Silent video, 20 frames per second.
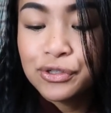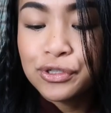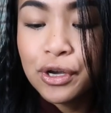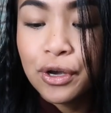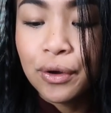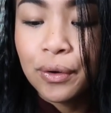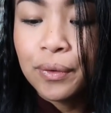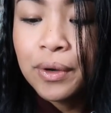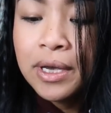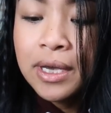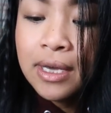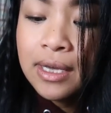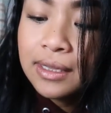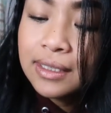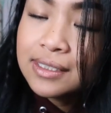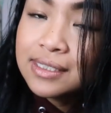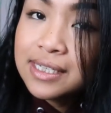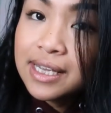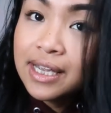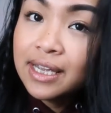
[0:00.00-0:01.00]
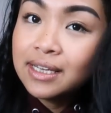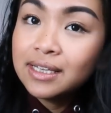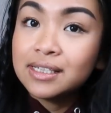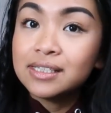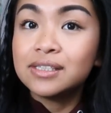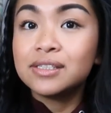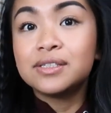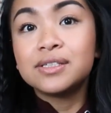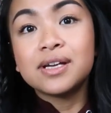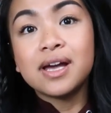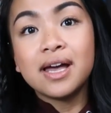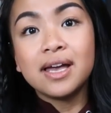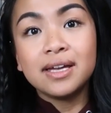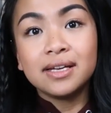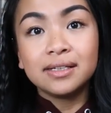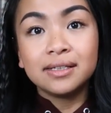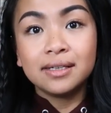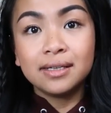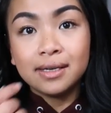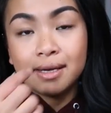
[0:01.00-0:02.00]
So the day is
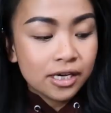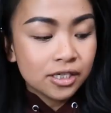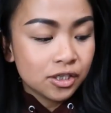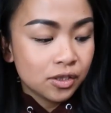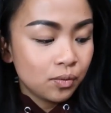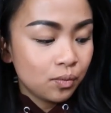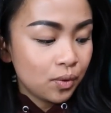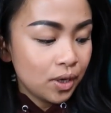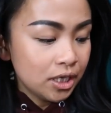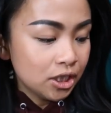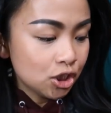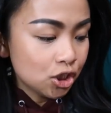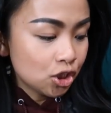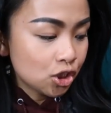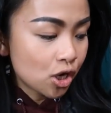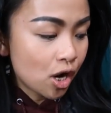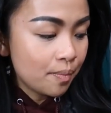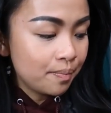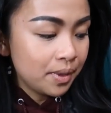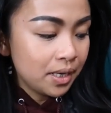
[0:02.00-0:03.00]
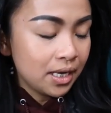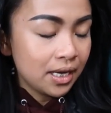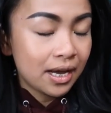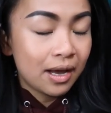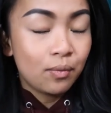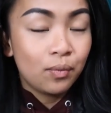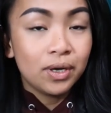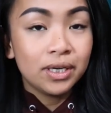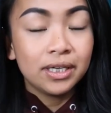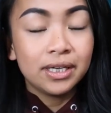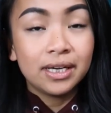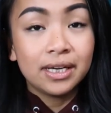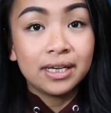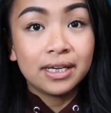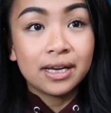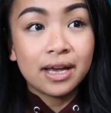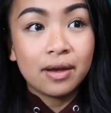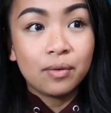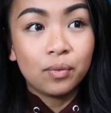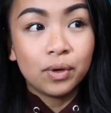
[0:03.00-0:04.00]
done. I actually went shopping. I
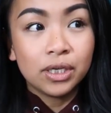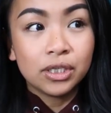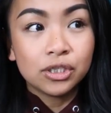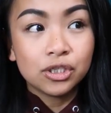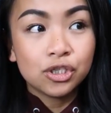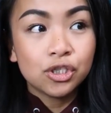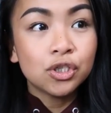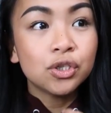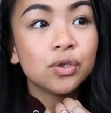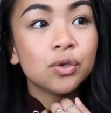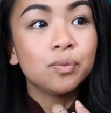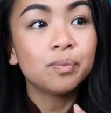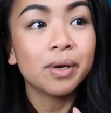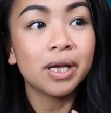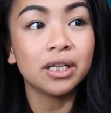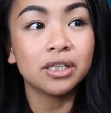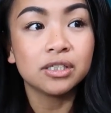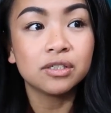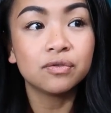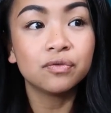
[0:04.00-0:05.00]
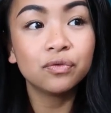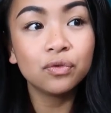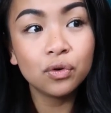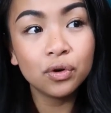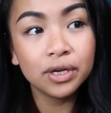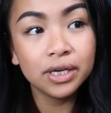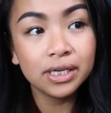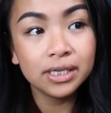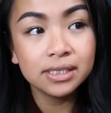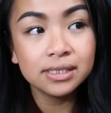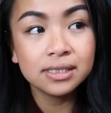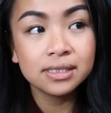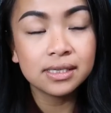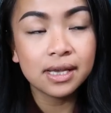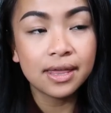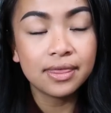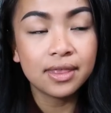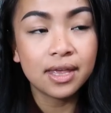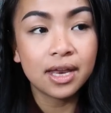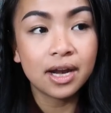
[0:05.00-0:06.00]
went to Bella's Voice,
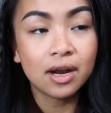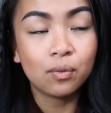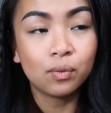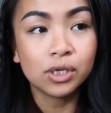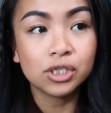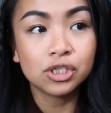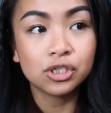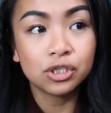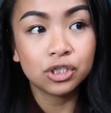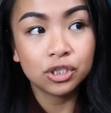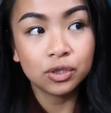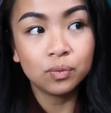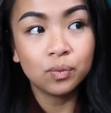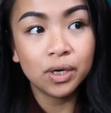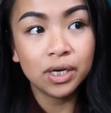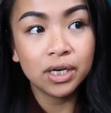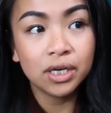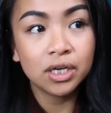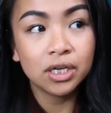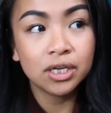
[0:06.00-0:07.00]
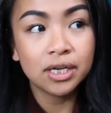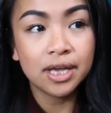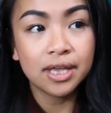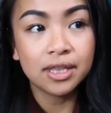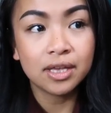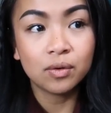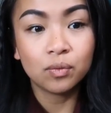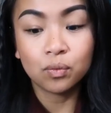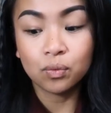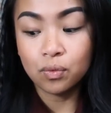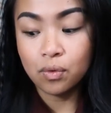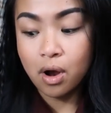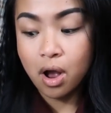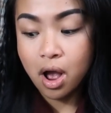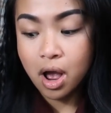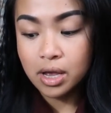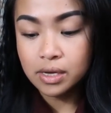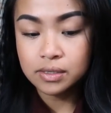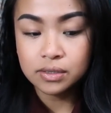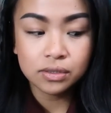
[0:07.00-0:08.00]
and then I went to Goodwill, and then
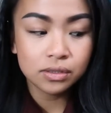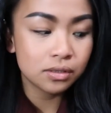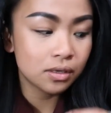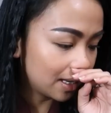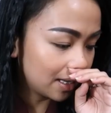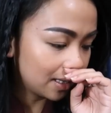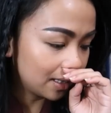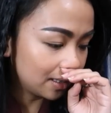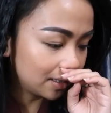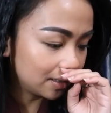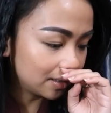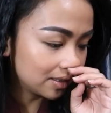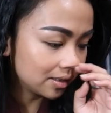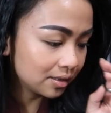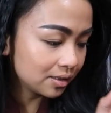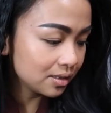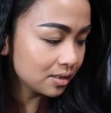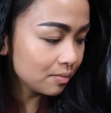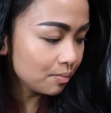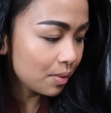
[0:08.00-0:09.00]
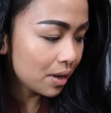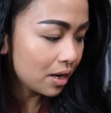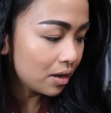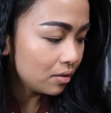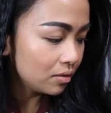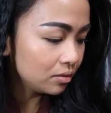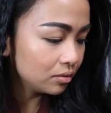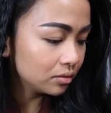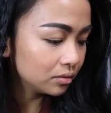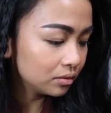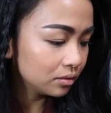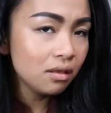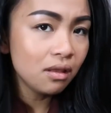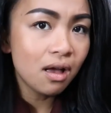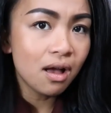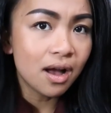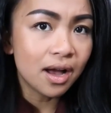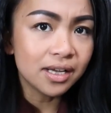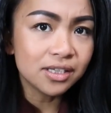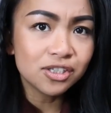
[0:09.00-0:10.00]
Ross. And this is about a
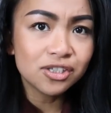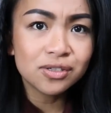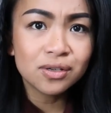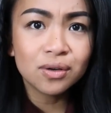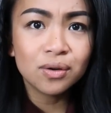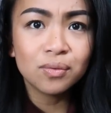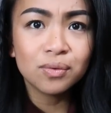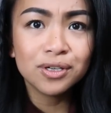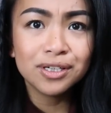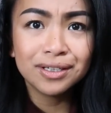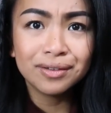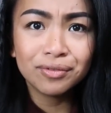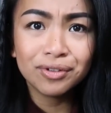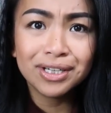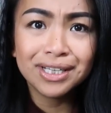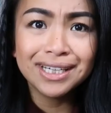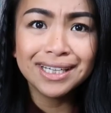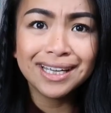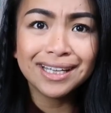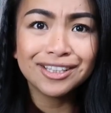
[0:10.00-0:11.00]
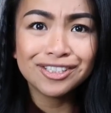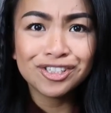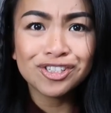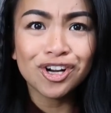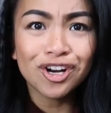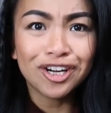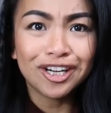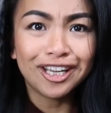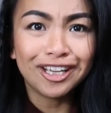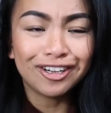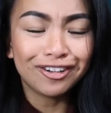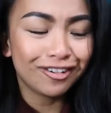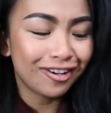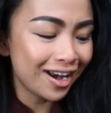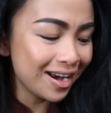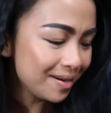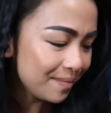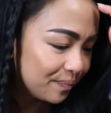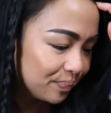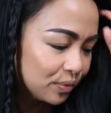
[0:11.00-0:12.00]
lot. So we're gonna get started, all right?